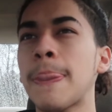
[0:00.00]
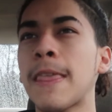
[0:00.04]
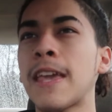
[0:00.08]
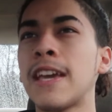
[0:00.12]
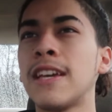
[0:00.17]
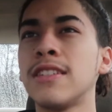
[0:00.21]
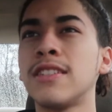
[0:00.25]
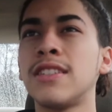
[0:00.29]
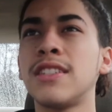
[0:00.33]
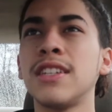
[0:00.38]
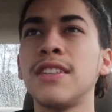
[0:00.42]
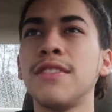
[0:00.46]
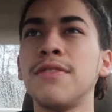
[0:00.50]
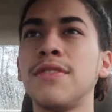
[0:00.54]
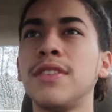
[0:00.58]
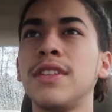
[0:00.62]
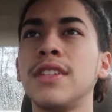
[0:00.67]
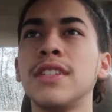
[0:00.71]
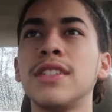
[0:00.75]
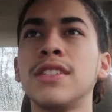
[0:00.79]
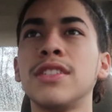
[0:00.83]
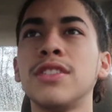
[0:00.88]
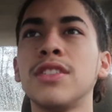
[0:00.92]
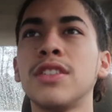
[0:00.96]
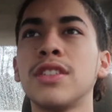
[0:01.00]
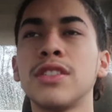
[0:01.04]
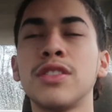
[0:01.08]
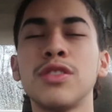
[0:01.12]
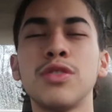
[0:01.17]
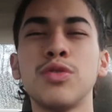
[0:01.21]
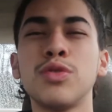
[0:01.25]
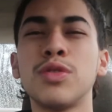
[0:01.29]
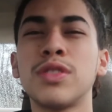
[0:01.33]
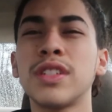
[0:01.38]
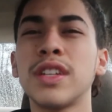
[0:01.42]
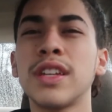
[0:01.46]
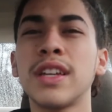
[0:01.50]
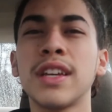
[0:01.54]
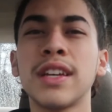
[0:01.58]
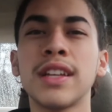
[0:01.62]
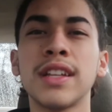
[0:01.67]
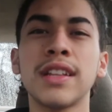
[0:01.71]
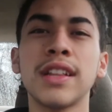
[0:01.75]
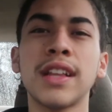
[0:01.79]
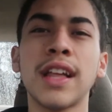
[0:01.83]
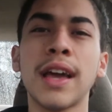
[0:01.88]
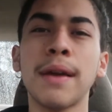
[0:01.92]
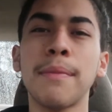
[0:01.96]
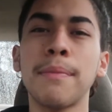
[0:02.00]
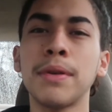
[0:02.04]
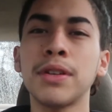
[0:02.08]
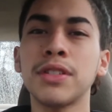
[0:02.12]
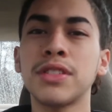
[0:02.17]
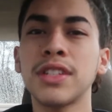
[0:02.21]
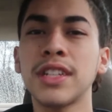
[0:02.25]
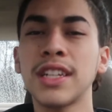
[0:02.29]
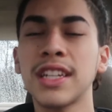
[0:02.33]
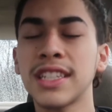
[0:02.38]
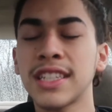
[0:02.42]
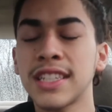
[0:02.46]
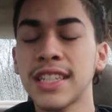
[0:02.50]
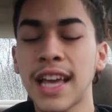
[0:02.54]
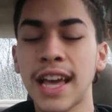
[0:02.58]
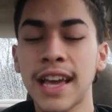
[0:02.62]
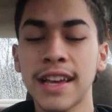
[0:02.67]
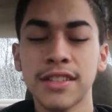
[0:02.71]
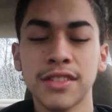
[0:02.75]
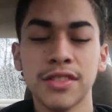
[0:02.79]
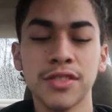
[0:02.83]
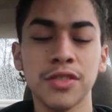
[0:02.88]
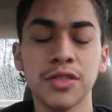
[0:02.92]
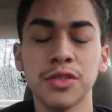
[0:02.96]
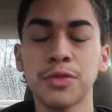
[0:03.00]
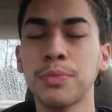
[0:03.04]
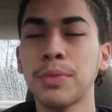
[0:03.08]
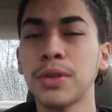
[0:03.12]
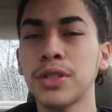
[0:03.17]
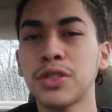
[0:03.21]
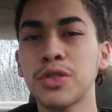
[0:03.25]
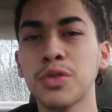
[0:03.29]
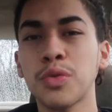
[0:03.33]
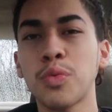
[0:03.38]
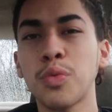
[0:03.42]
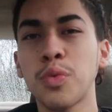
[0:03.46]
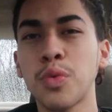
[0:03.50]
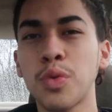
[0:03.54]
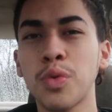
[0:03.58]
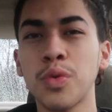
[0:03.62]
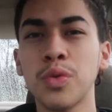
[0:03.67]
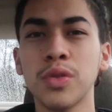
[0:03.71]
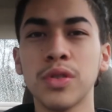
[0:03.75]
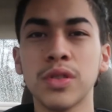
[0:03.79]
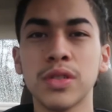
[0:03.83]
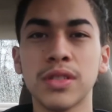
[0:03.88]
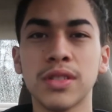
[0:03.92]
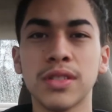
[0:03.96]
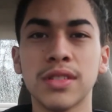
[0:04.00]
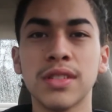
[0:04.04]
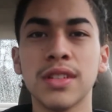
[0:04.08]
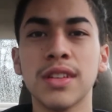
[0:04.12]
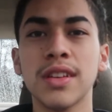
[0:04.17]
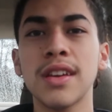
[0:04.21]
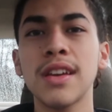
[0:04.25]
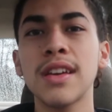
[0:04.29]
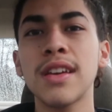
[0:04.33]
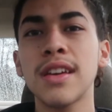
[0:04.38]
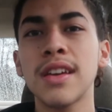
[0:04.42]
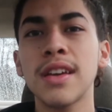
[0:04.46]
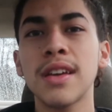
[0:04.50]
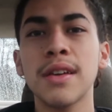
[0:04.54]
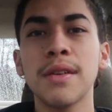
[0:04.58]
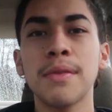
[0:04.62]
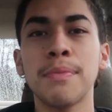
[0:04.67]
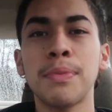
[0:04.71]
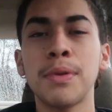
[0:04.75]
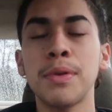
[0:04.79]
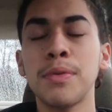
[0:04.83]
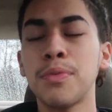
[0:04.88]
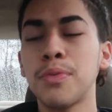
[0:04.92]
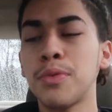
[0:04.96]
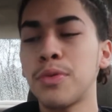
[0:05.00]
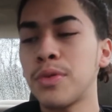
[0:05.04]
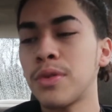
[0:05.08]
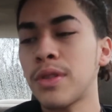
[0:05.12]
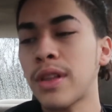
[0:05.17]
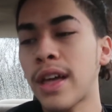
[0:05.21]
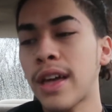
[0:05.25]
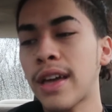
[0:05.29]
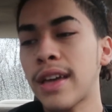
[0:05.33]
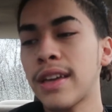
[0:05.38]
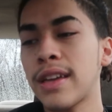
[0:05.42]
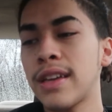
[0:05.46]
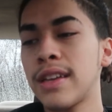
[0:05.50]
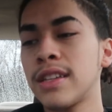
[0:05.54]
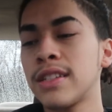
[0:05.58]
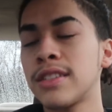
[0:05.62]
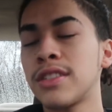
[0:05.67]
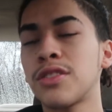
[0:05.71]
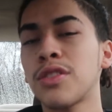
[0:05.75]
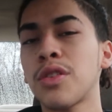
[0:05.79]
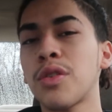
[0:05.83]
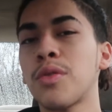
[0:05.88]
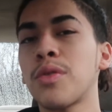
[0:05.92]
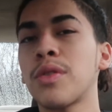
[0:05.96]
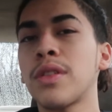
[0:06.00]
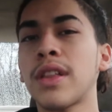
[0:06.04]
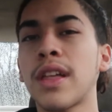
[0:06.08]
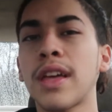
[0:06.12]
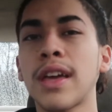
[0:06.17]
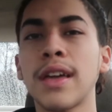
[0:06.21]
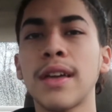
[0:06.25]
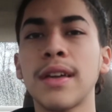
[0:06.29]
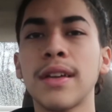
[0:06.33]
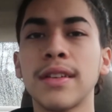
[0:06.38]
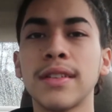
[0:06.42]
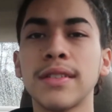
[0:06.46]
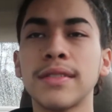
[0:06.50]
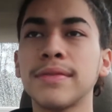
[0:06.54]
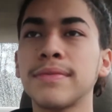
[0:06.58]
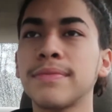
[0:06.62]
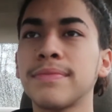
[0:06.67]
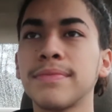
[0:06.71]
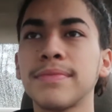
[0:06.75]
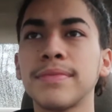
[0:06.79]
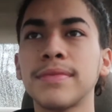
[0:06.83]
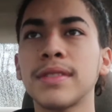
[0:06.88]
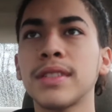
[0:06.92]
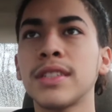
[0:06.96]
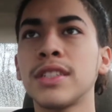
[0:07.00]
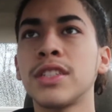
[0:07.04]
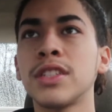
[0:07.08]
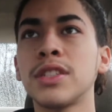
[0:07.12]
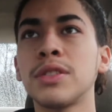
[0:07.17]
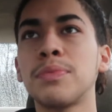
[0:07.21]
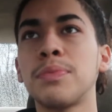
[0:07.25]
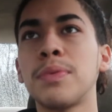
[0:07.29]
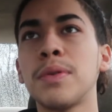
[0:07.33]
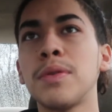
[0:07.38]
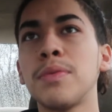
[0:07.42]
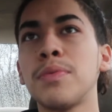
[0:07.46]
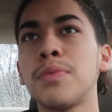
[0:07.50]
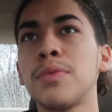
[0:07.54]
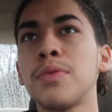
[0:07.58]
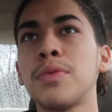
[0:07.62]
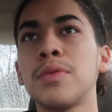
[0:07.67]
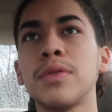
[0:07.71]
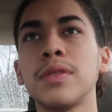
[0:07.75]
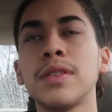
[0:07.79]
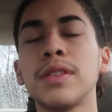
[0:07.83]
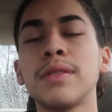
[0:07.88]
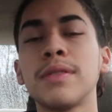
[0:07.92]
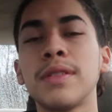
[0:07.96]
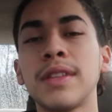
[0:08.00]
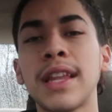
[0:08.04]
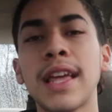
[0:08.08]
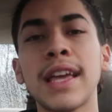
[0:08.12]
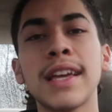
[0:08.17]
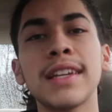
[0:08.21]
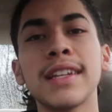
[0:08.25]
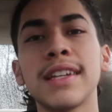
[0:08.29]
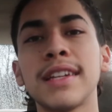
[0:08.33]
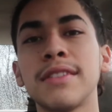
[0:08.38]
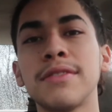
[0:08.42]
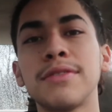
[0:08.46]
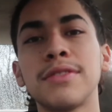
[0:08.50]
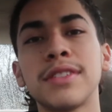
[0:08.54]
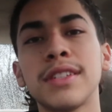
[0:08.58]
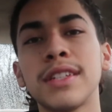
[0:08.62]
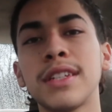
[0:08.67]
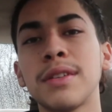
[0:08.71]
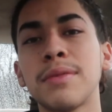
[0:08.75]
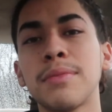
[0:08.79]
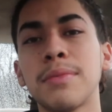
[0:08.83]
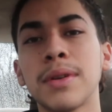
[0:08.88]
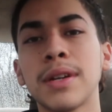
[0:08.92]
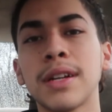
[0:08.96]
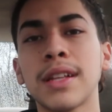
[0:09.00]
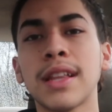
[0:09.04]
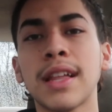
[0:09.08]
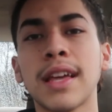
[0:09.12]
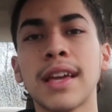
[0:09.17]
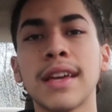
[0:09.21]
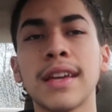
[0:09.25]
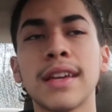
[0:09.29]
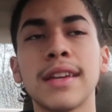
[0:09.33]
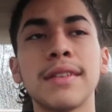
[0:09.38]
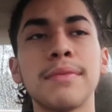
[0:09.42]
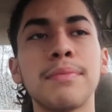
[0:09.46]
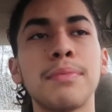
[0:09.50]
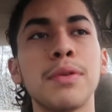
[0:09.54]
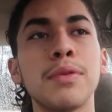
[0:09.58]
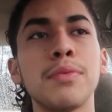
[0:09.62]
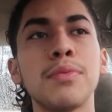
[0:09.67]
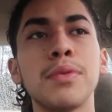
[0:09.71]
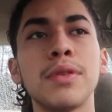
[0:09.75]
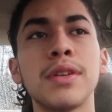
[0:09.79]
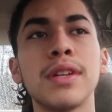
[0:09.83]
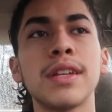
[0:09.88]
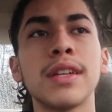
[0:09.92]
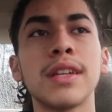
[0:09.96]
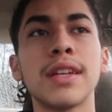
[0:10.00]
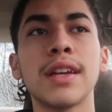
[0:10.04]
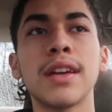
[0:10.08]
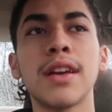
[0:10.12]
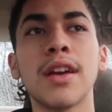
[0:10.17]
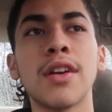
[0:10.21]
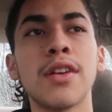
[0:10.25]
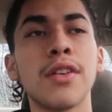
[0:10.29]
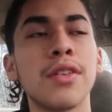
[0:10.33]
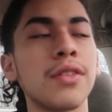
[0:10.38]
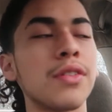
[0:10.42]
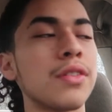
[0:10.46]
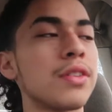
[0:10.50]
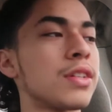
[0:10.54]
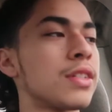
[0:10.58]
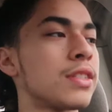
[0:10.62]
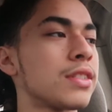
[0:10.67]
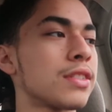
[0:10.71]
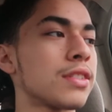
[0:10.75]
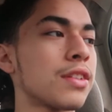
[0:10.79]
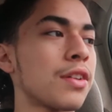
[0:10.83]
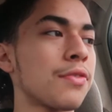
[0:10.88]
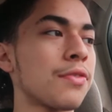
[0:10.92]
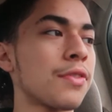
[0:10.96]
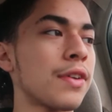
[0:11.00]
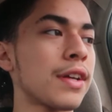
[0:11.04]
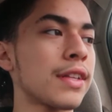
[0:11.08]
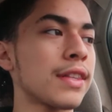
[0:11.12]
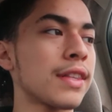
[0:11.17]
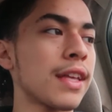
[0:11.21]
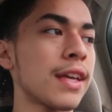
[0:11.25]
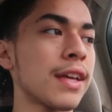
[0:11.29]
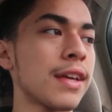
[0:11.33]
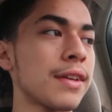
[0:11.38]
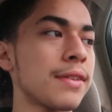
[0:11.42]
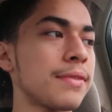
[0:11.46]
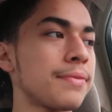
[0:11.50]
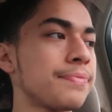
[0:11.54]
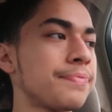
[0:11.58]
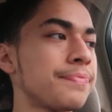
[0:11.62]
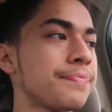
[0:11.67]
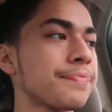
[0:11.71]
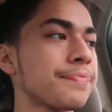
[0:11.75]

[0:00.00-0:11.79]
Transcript: And TV is just you seeing like a bunch of disasters, bunch of wars, people, like, it's showing like just people, negative shit, bro, like people getting hurt and stuff like that.